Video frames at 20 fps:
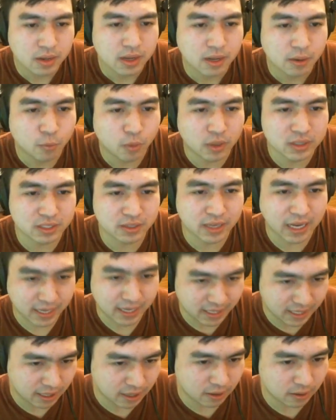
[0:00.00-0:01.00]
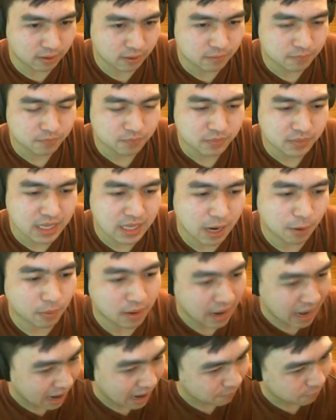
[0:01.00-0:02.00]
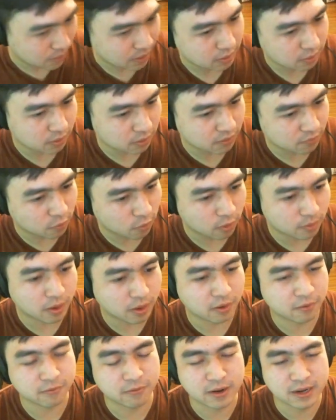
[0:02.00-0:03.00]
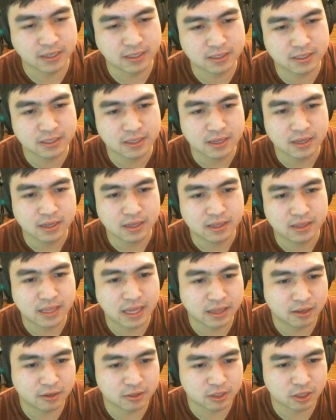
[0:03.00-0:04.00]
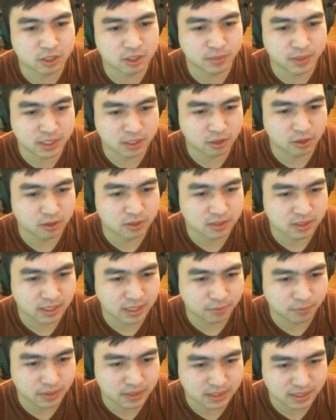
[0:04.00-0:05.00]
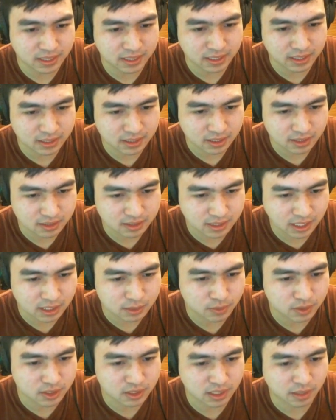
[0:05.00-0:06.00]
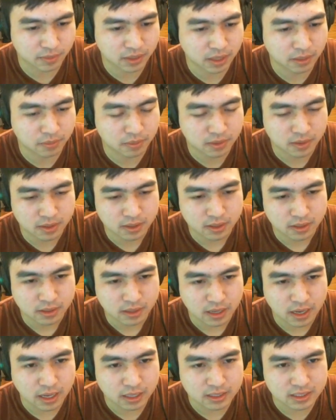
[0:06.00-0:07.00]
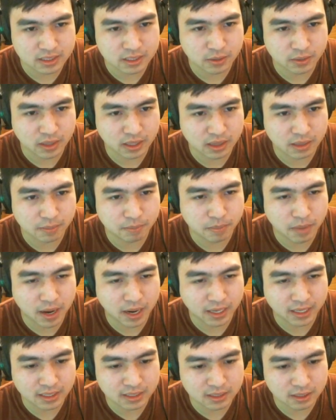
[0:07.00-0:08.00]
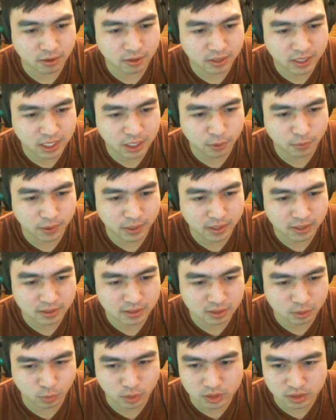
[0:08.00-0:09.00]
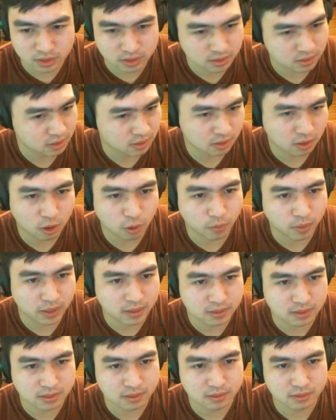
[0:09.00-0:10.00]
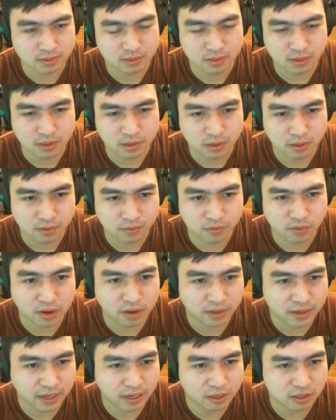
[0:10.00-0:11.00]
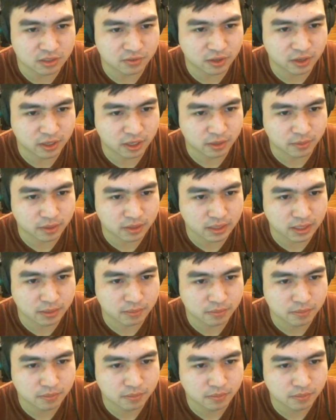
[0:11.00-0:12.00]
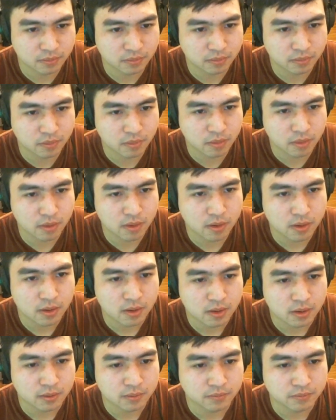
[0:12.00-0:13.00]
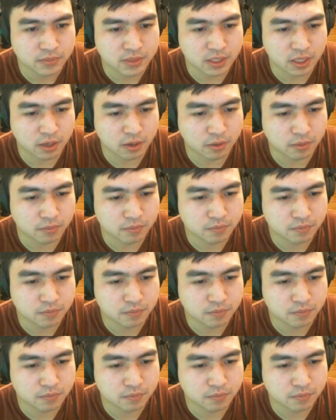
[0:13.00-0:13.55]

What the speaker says: Once you get here, now we're halfway through the 4-bar phrase, then there starts to be turns, and we see these side switches coming up. Just know that the minds are cueing the switches, always. Alligator is very good about that. So,